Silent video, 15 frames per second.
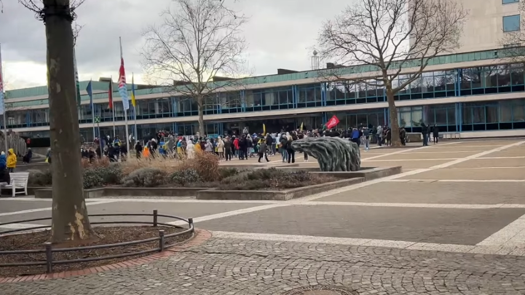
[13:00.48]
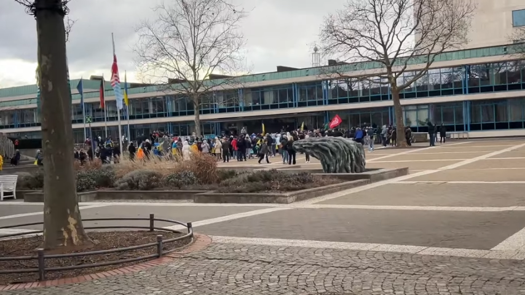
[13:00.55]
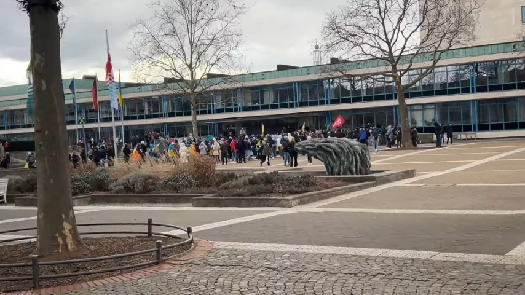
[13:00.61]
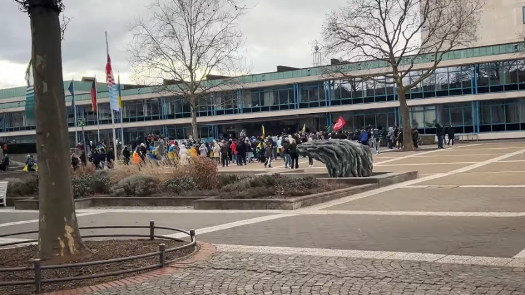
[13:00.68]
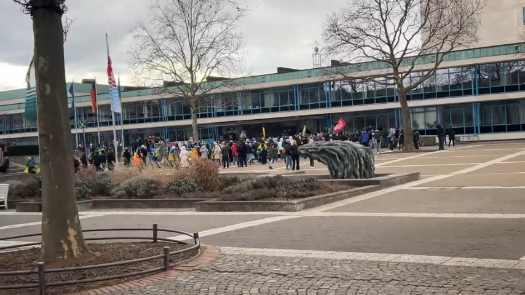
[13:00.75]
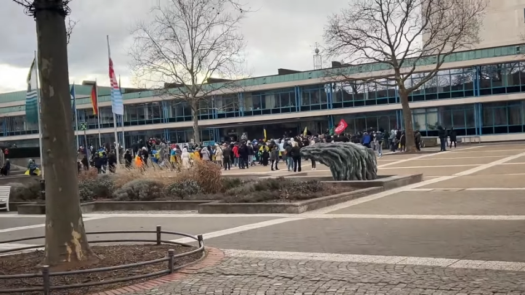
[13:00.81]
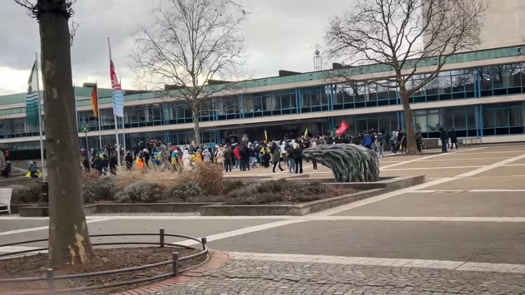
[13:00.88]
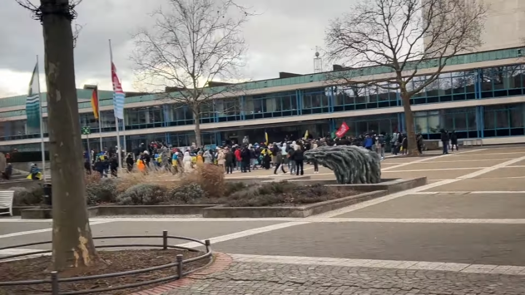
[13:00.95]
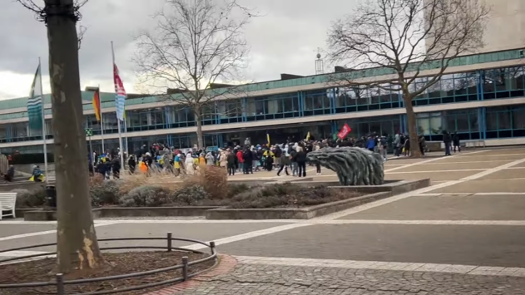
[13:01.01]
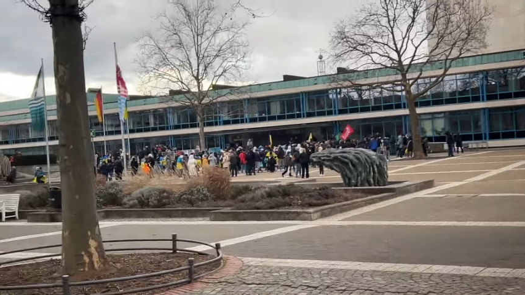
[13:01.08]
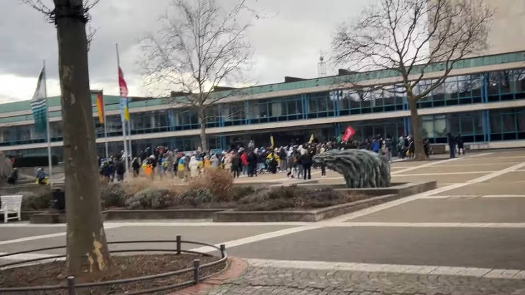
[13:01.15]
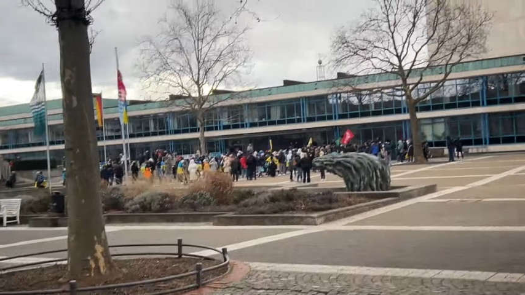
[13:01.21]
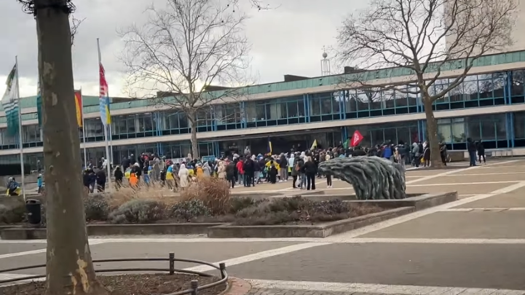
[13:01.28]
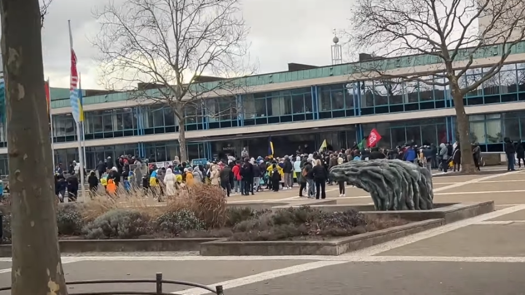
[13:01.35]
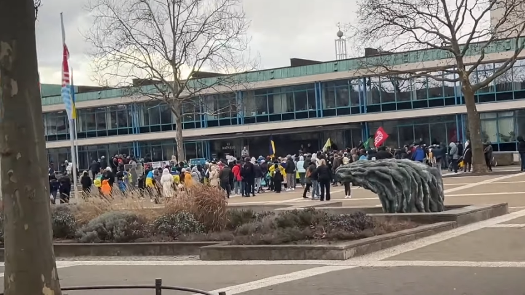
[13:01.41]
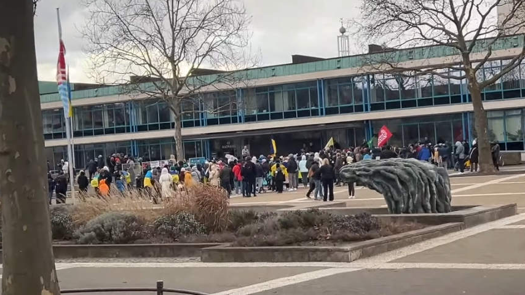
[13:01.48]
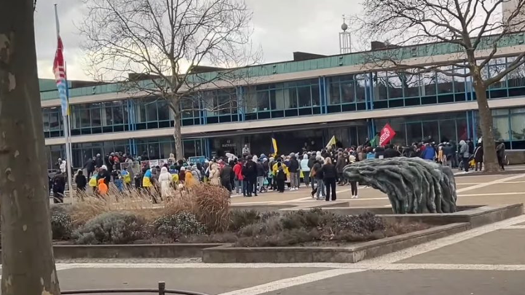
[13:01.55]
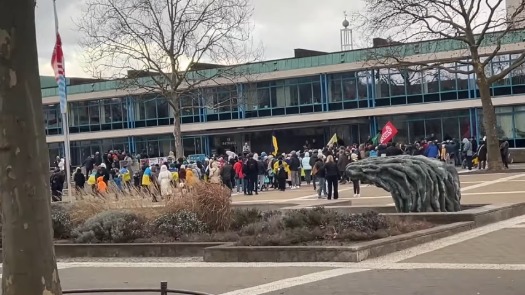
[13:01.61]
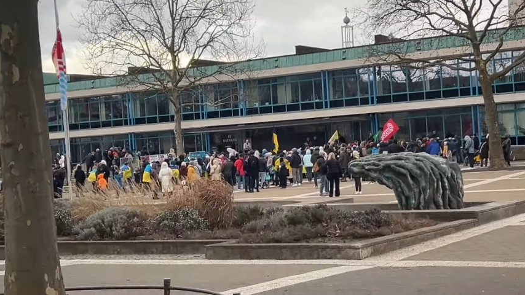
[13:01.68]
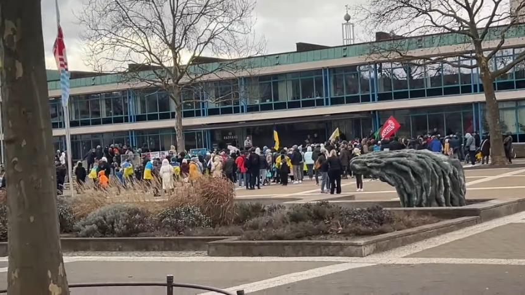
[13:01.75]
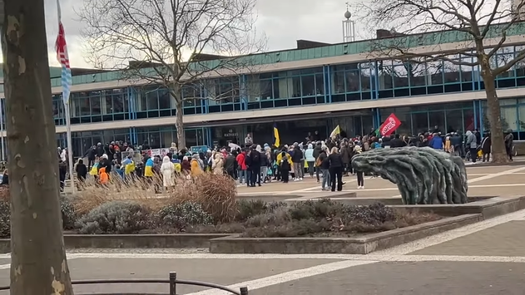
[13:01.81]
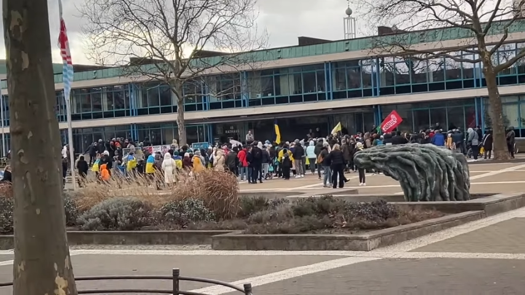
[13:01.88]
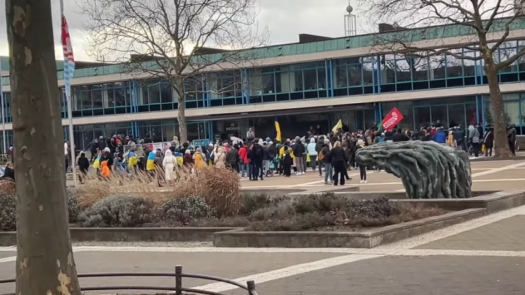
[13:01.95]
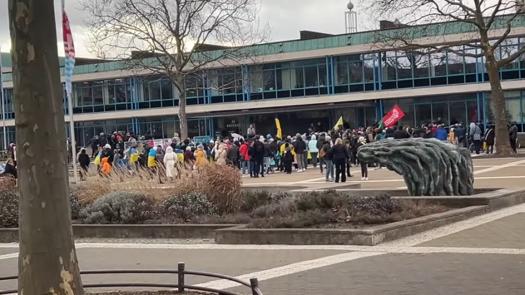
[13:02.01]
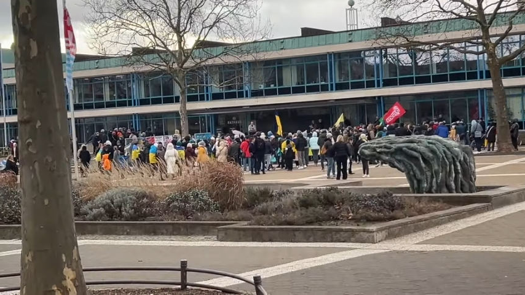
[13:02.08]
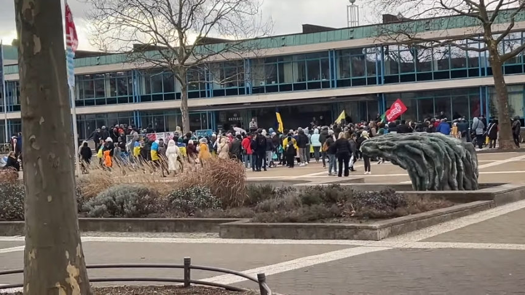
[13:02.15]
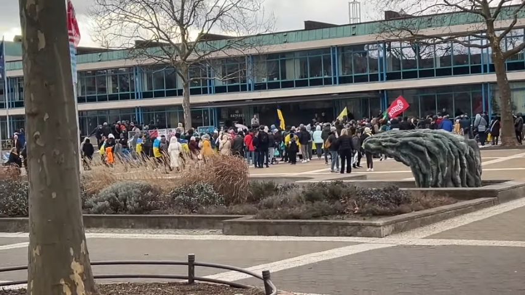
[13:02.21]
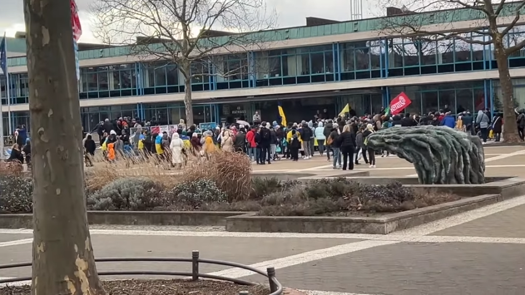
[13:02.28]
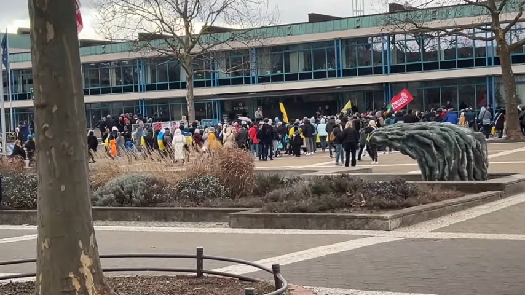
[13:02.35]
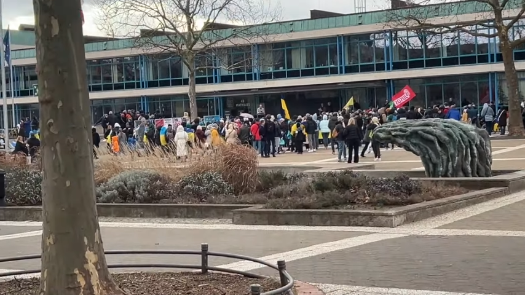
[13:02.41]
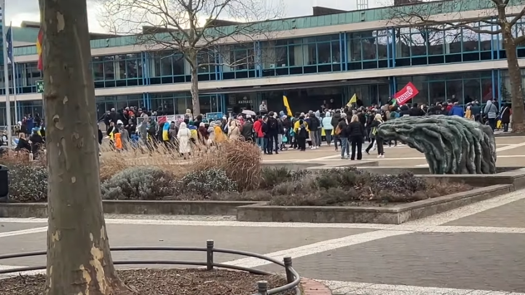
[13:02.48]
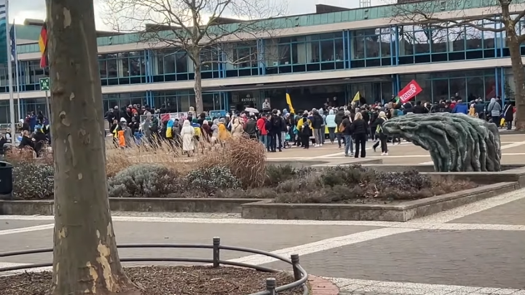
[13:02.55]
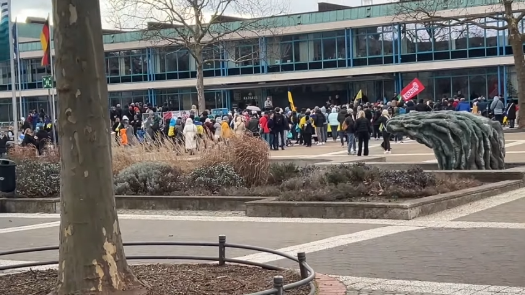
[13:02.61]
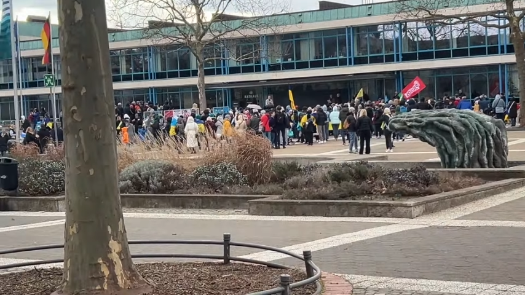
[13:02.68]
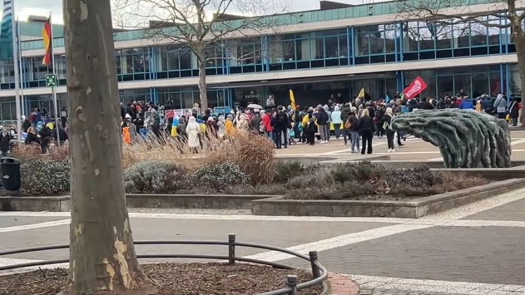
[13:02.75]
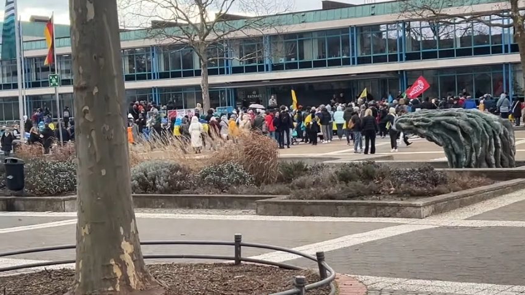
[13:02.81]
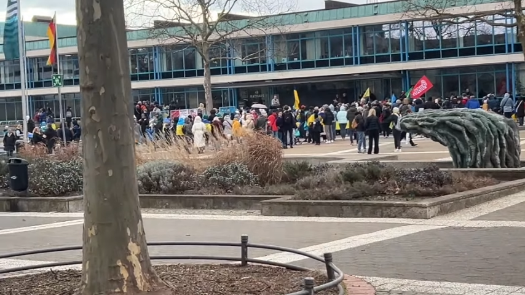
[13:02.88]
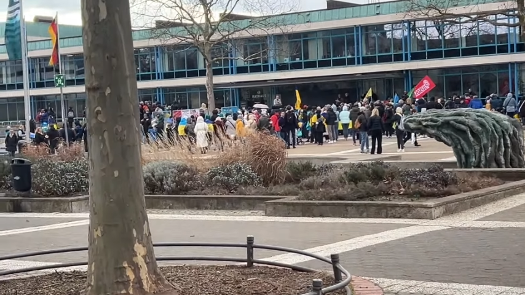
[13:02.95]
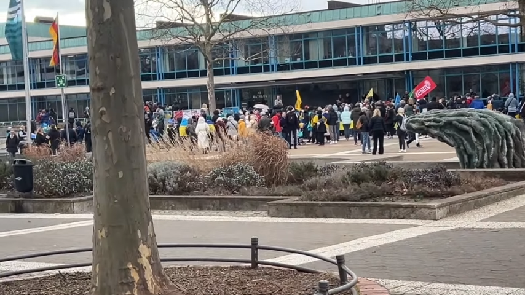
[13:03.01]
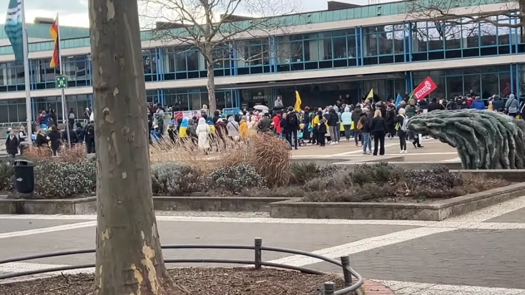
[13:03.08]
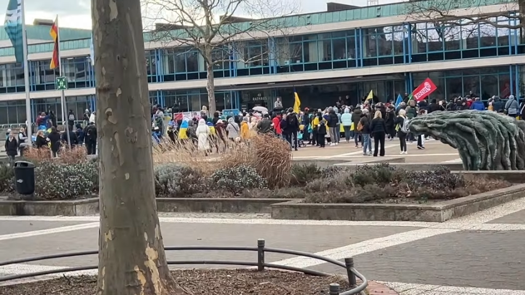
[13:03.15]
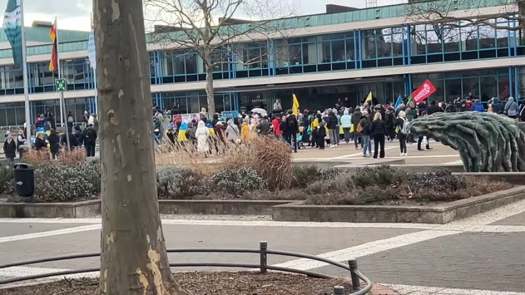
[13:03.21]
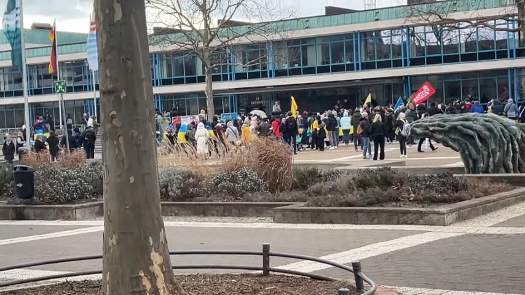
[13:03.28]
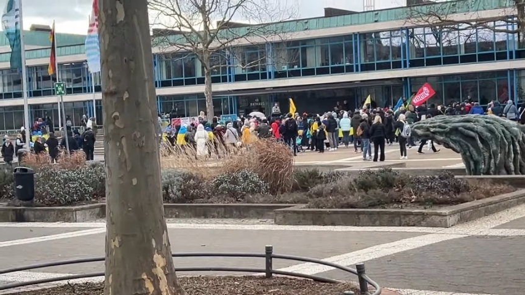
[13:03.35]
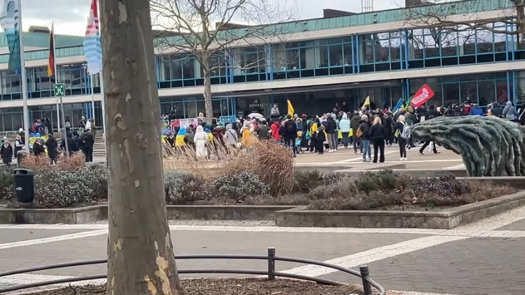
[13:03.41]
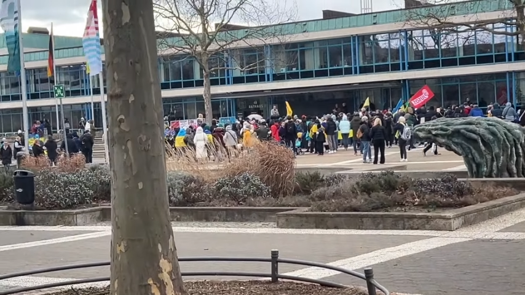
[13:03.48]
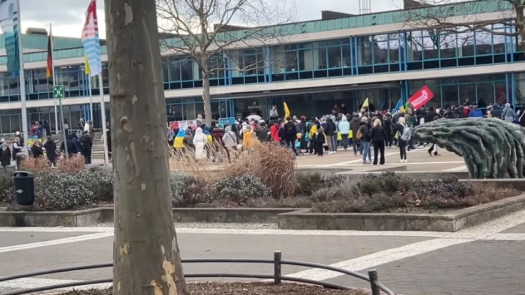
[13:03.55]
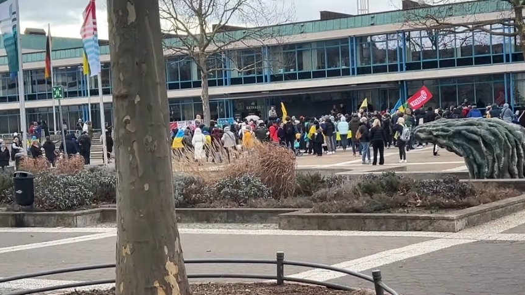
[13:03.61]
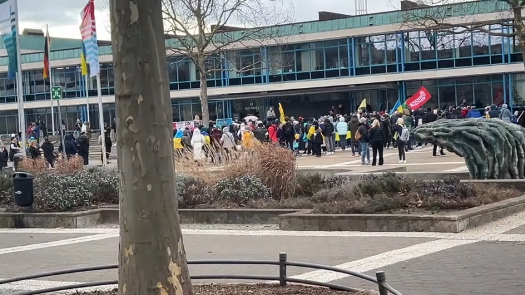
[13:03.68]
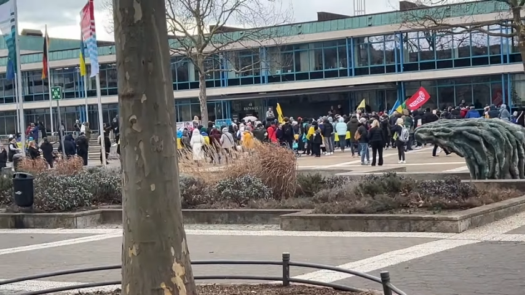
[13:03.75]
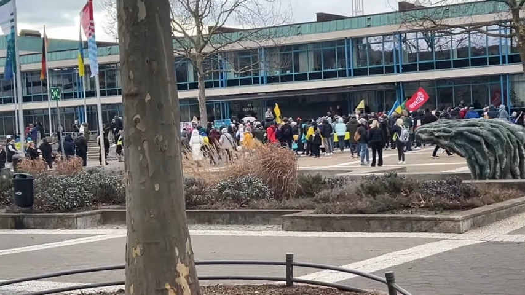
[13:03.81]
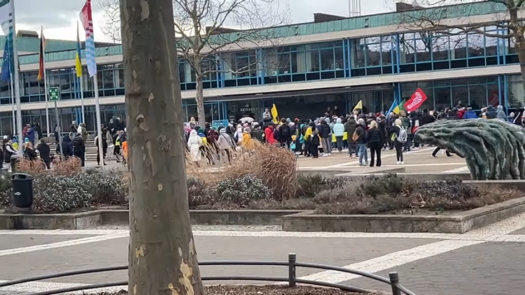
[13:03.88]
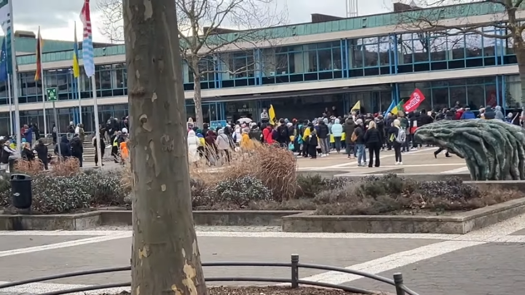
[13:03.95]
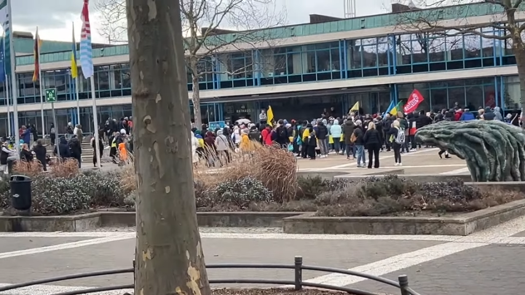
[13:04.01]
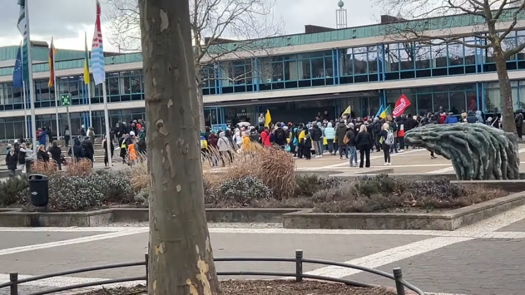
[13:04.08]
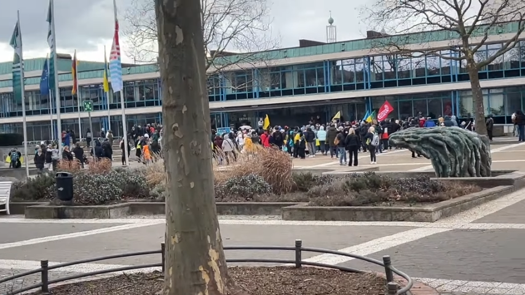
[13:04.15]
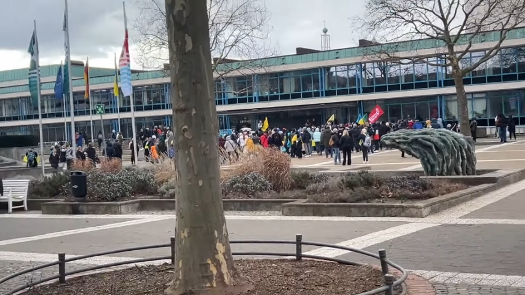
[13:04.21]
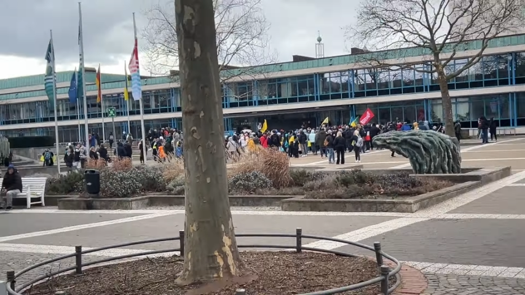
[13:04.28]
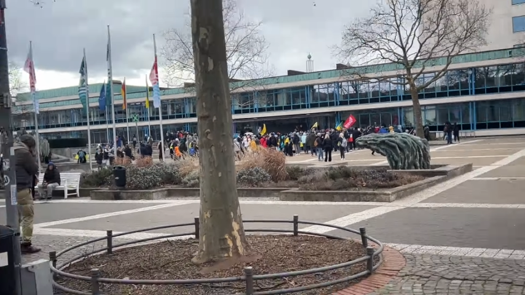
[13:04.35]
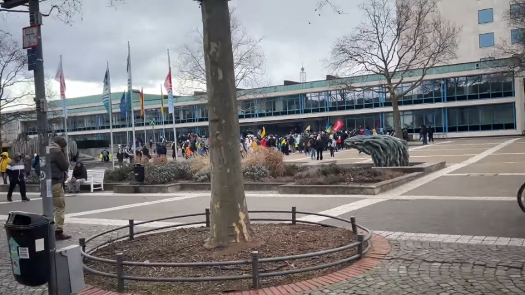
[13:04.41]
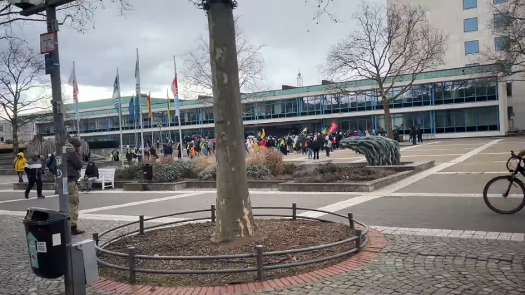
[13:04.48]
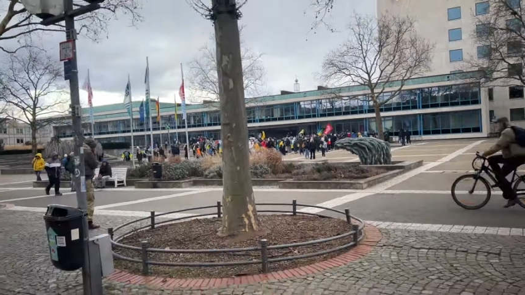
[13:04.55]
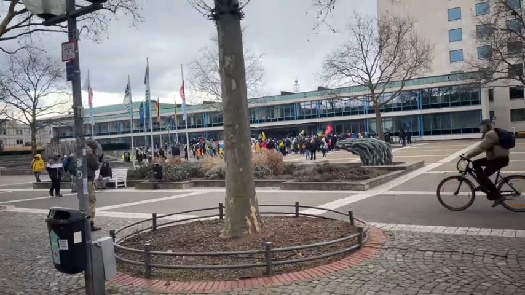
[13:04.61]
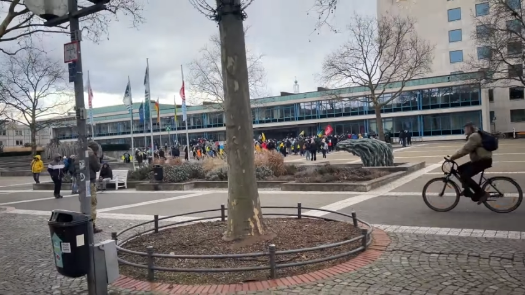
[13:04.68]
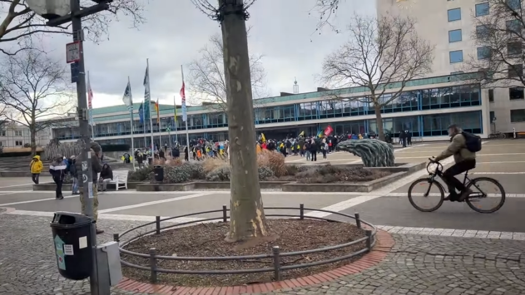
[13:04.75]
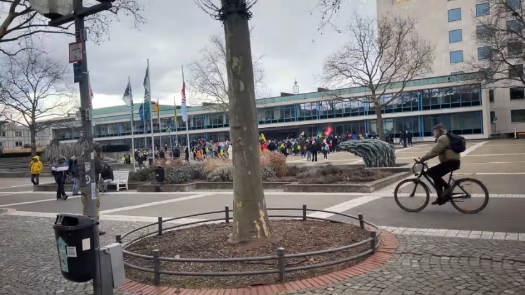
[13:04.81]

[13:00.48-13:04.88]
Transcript: Nobody's mouth can be seen.